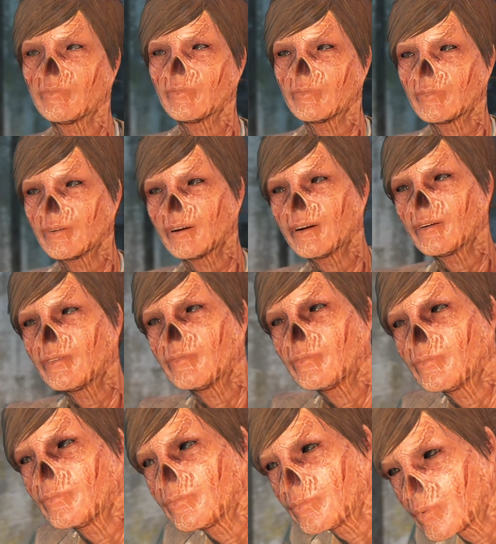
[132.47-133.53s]
well,
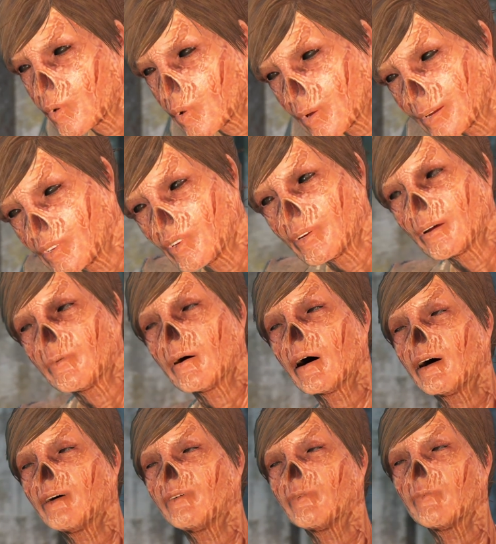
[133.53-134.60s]
we should get
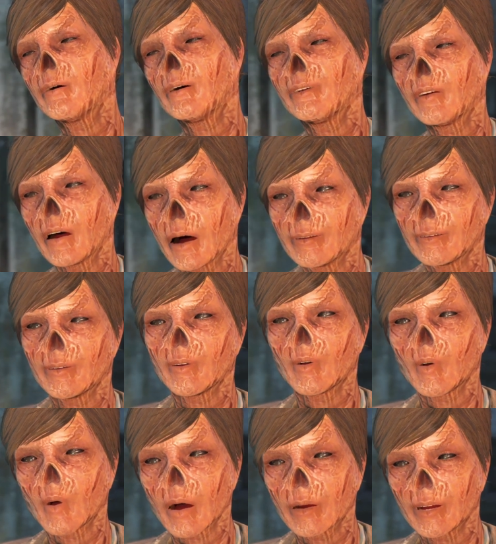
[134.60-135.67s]
back to business.
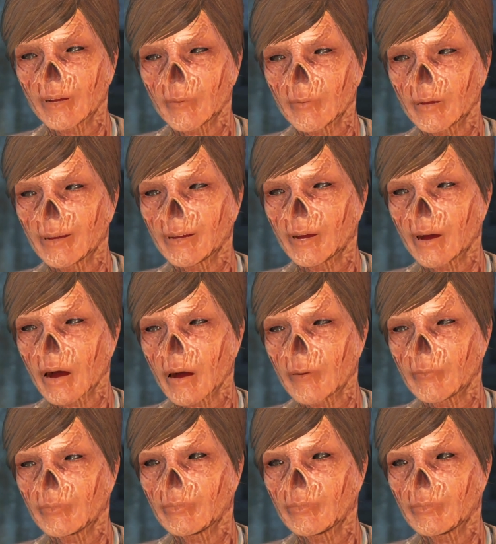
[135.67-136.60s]
what are you picking up?